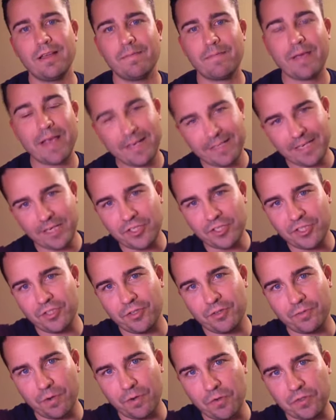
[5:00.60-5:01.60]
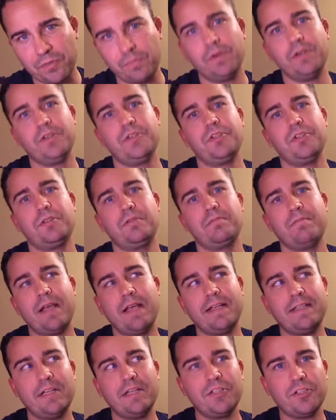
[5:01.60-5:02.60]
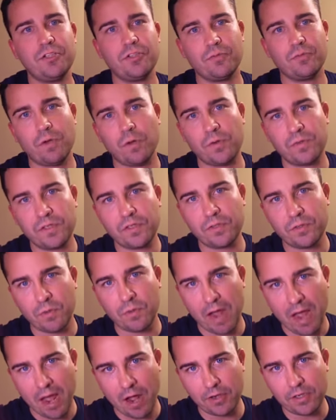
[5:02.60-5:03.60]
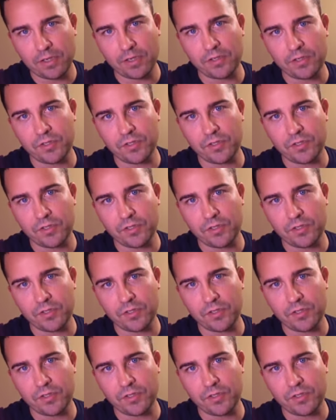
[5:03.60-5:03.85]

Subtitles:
Pay attention to the rose bush. Pay attention to roses throughout the